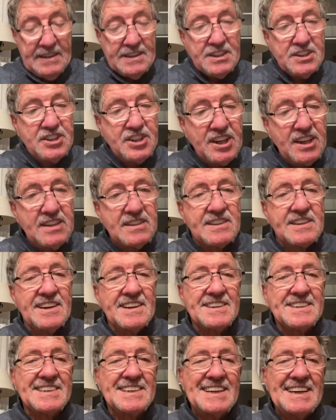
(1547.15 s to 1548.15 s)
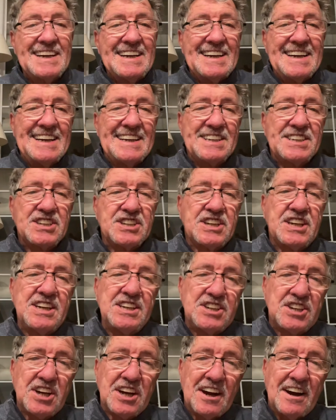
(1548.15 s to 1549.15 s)
Jesus is
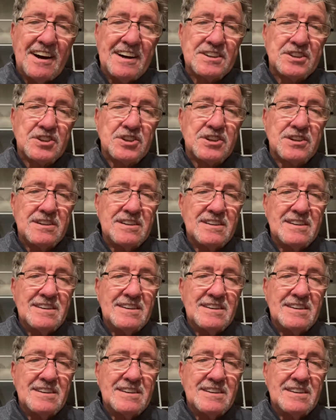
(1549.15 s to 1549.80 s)
teaching us